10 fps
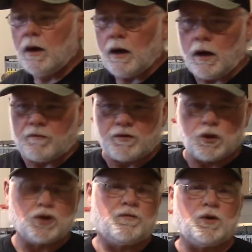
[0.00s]
For
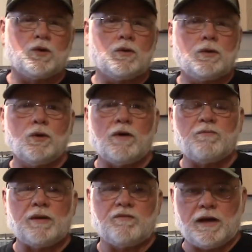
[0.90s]
those of you who have
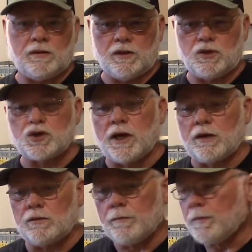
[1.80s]
been following the
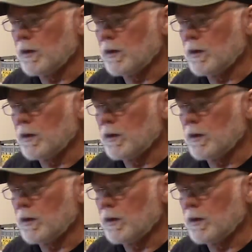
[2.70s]
channel,